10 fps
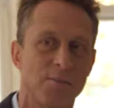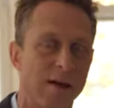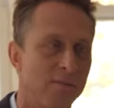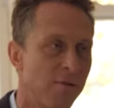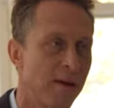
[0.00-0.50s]
thing.
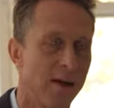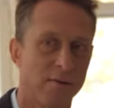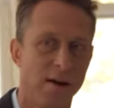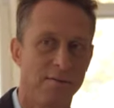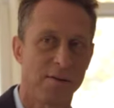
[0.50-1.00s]
So you want to take
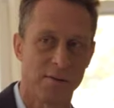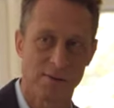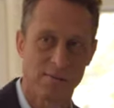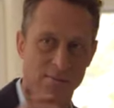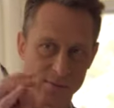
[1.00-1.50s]
a very good
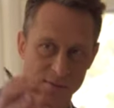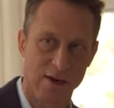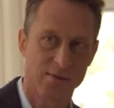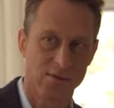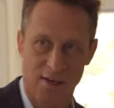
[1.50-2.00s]
history and
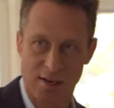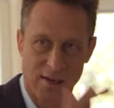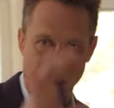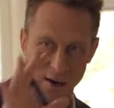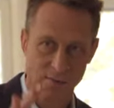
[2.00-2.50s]
find out
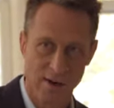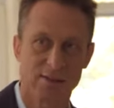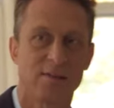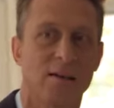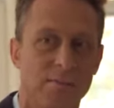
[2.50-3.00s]
if someone
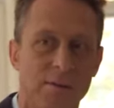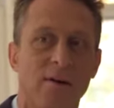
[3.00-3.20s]
has mold